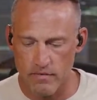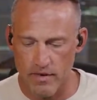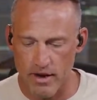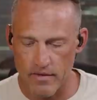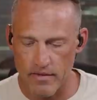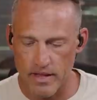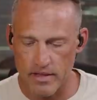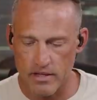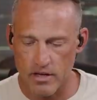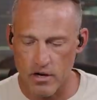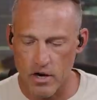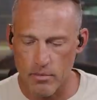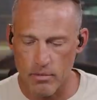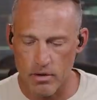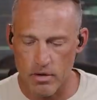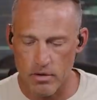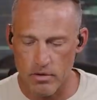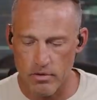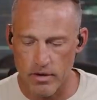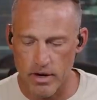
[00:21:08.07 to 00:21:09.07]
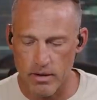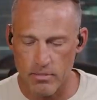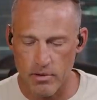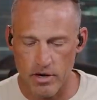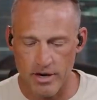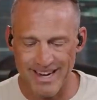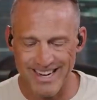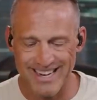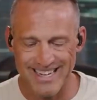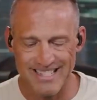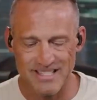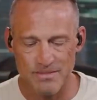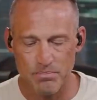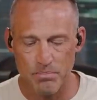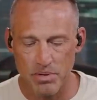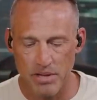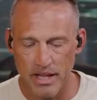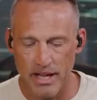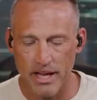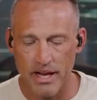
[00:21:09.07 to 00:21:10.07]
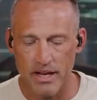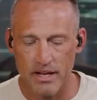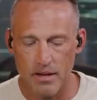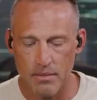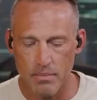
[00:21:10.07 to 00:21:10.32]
found that the carbon credit market is plagued